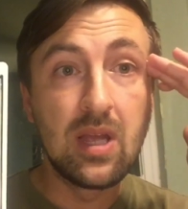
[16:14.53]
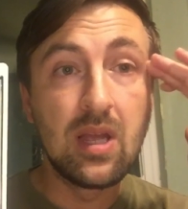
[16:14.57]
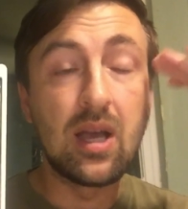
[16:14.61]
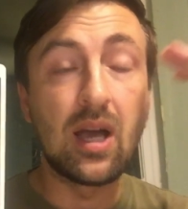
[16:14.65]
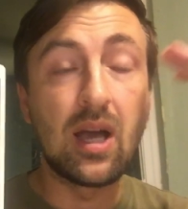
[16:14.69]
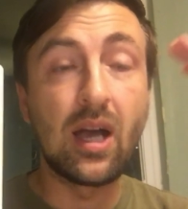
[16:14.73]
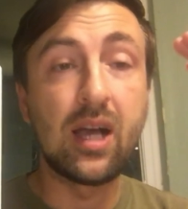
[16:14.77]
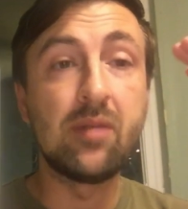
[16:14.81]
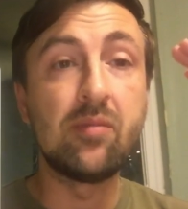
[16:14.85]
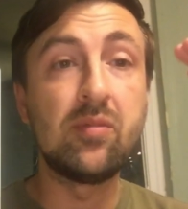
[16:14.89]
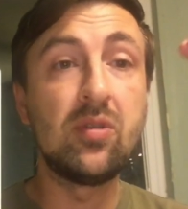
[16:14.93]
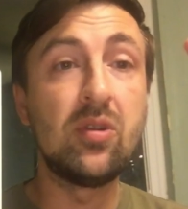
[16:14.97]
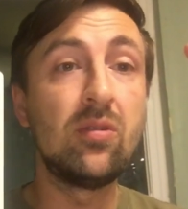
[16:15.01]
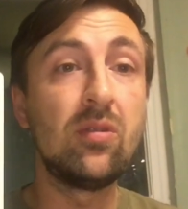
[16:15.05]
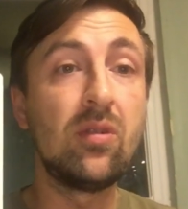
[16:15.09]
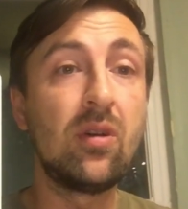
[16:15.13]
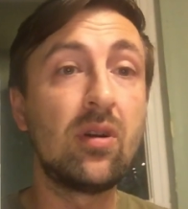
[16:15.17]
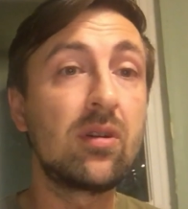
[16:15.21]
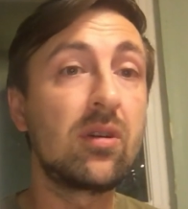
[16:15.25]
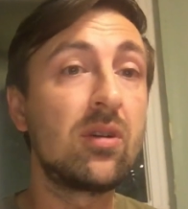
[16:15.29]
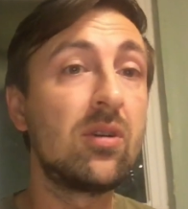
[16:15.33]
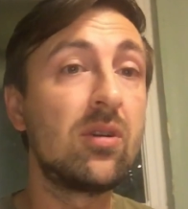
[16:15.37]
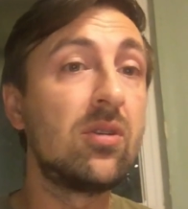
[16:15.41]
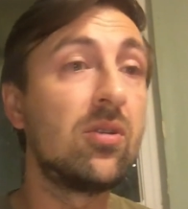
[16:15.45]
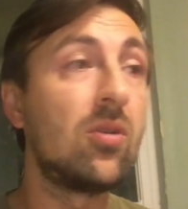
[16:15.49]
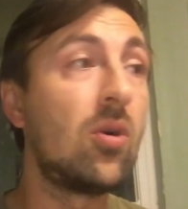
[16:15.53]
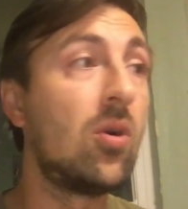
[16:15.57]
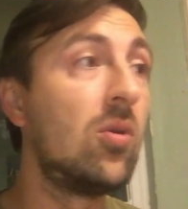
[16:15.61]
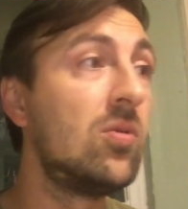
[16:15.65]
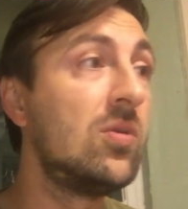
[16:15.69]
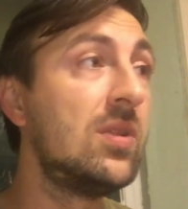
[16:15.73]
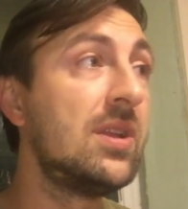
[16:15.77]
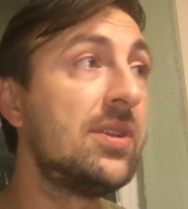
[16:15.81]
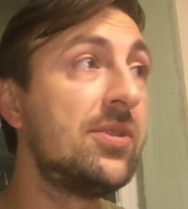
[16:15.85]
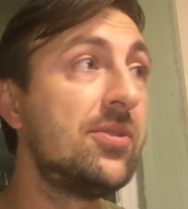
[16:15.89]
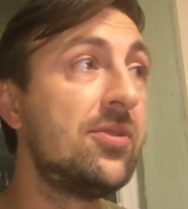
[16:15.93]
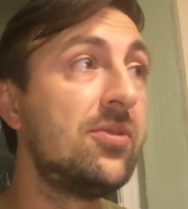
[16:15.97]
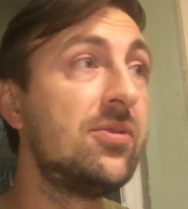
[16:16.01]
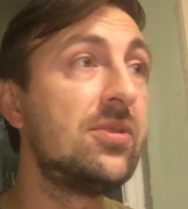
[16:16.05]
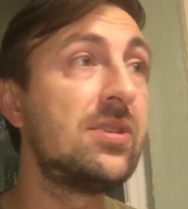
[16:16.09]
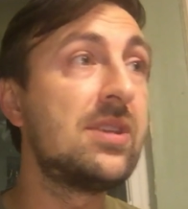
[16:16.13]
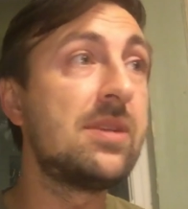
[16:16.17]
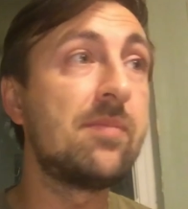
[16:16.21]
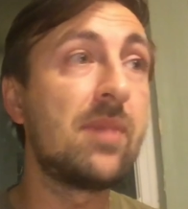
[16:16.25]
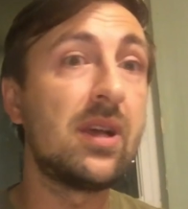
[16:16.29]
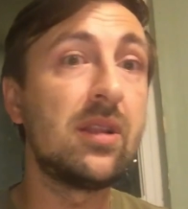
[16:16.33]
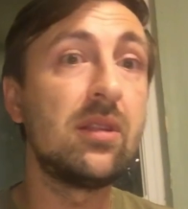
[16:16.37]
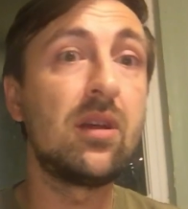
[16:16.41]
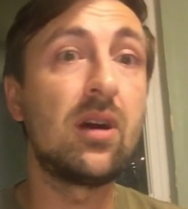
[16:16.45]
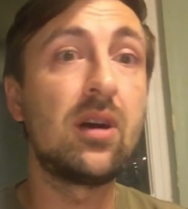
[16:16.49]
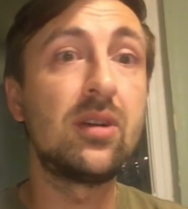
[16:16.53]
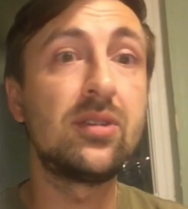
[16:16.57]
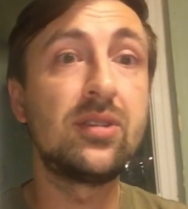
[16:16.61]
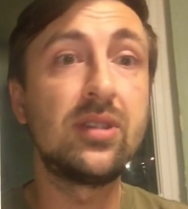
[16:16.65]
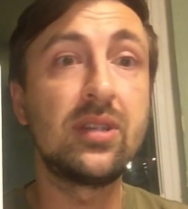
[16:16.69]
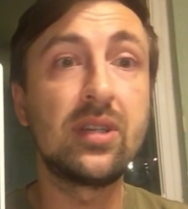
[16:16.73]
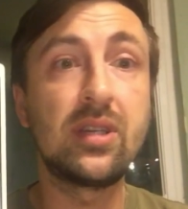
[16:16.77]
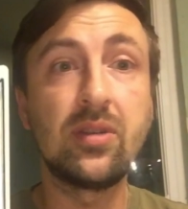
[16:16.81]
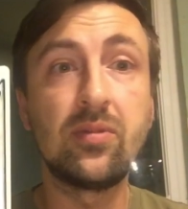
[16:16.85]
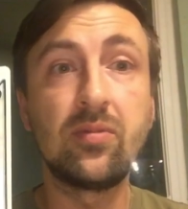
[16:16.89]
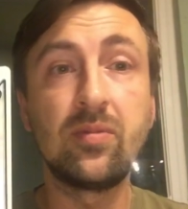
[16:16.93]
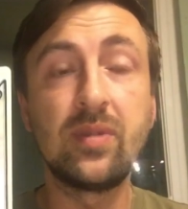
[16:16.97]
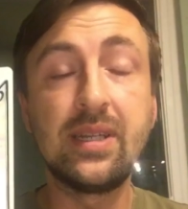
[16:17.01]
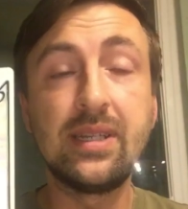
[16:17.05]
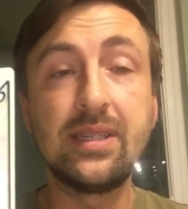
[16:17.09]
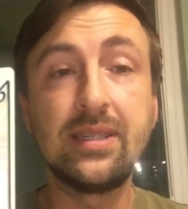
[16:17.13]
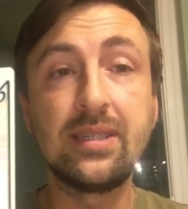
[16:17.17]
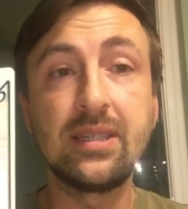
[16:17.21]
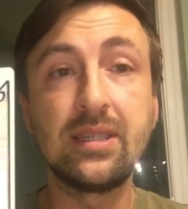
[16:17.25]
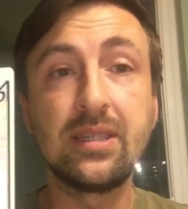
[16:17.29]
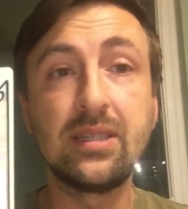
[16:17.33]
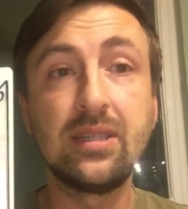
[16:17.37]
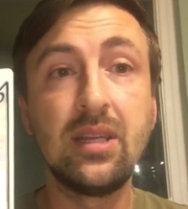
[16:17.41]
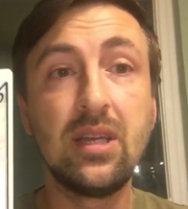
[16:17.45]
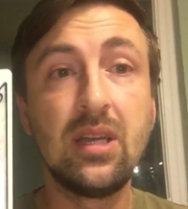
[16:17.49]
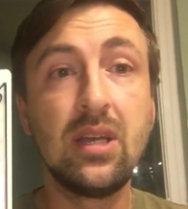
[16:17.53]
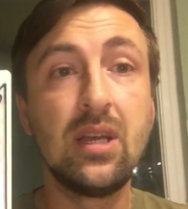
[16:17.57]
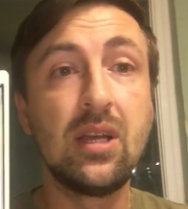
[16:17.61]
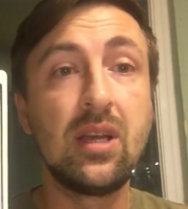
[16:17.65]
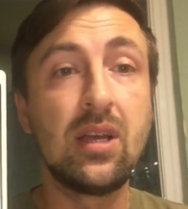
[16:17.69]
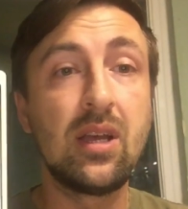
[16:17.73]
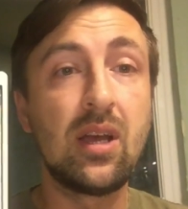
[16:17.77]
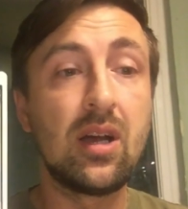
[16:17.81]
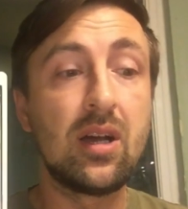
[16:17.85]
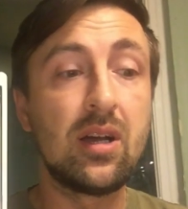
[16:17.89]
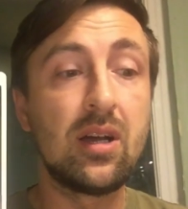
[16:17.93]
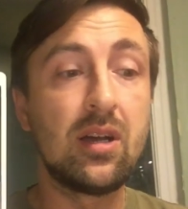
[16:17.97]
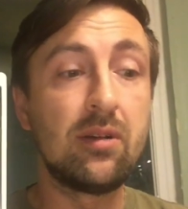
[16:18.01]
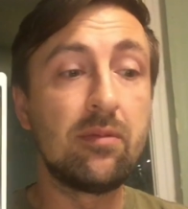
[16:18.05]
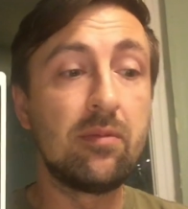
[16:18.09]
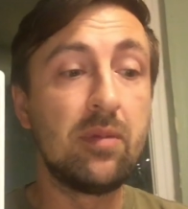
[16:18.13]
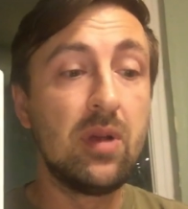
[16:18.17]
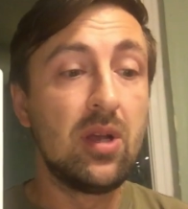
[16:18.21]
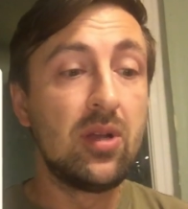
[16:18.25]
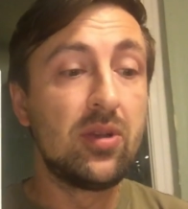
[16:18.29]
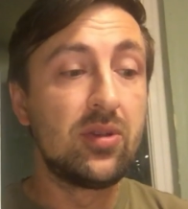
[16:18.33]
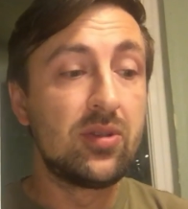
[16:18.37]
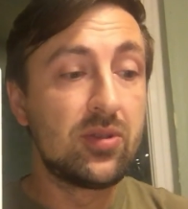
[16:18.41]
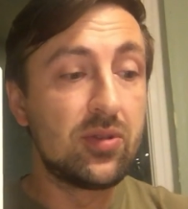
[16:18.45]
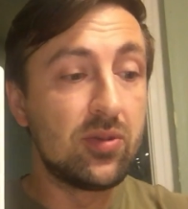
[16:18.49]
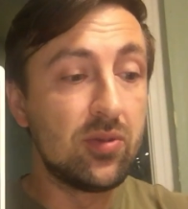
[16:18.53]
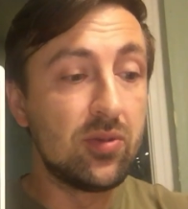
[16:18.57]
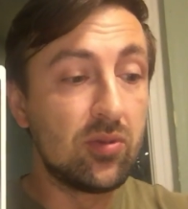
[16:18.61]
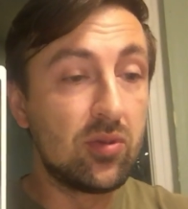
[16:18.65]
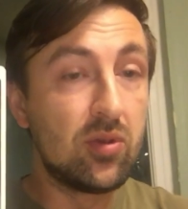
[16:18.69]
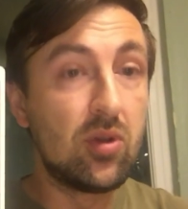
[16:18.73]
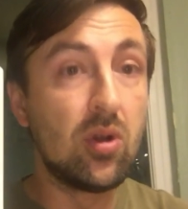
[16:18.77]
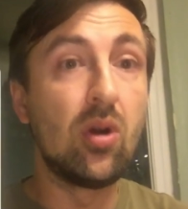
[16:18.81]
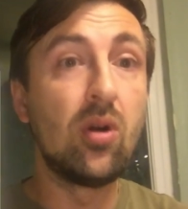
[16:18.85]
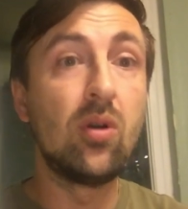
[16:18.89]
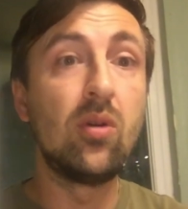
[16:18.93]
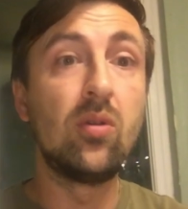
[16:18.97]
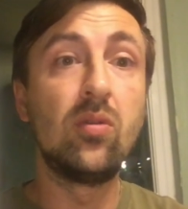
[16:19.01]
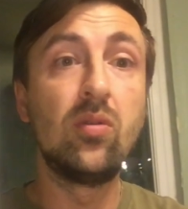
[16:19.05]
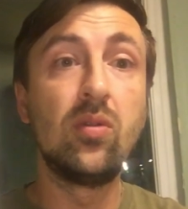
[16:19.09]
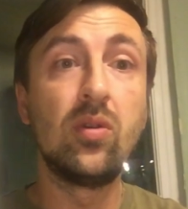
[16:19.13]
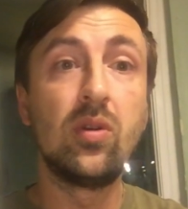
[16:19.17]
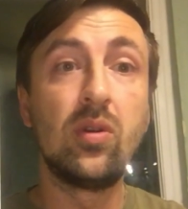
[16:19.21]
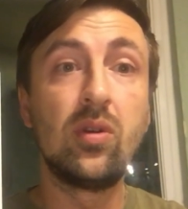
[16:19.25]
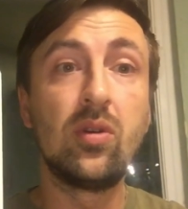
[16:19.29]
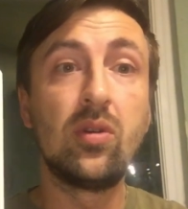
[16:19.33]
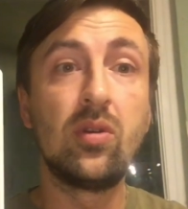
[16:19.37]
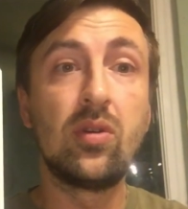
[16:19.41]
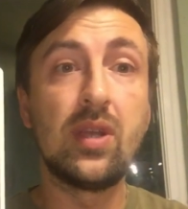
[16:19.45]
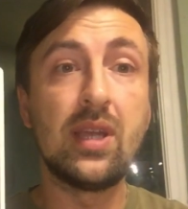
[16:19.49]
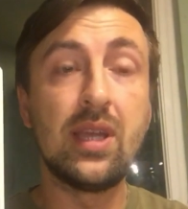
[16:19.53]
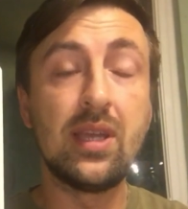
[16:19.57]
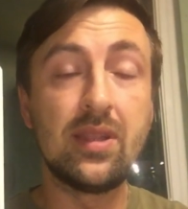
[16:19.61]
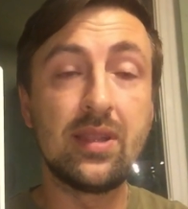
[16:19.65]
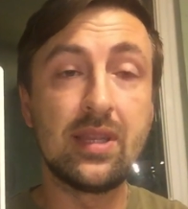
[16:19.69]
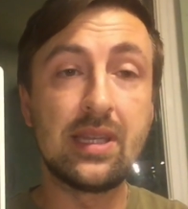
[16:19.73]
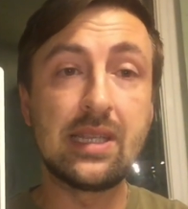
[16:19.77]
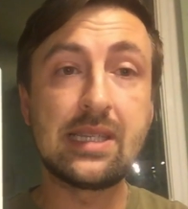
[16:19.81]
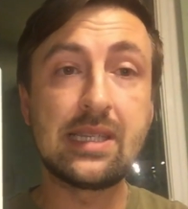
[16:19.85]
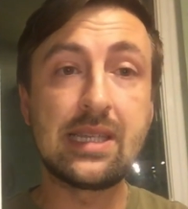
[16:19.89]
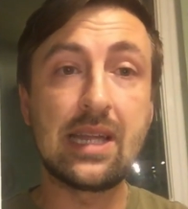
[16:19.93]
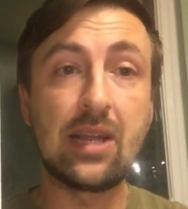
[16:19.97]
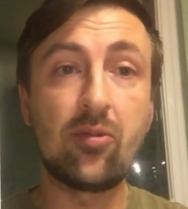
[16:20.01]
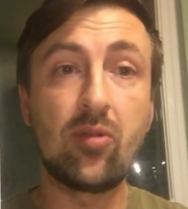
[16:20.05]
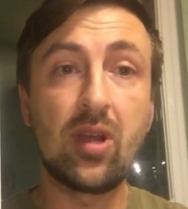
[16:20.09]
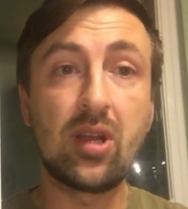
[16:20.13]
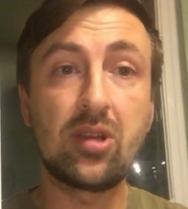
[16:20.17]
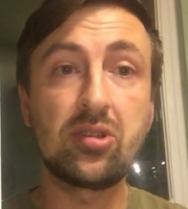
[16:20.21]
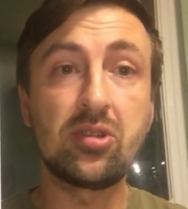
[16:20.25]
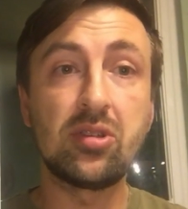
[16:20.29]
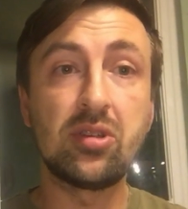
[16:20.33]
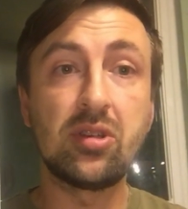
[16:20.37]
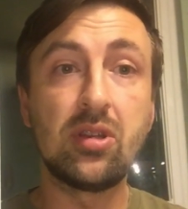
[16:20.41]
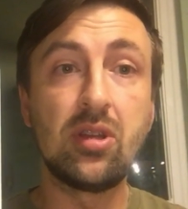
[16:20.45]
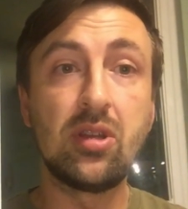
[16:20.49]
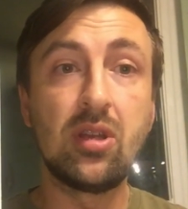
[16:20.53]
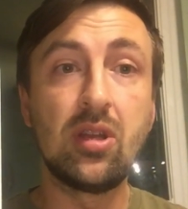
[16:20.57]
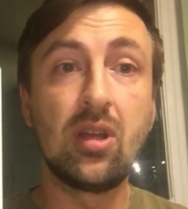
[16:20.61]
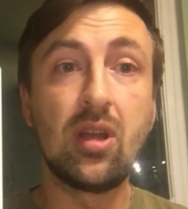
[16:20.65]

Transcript: I'm no longer only using my logic and reason to go in this direction.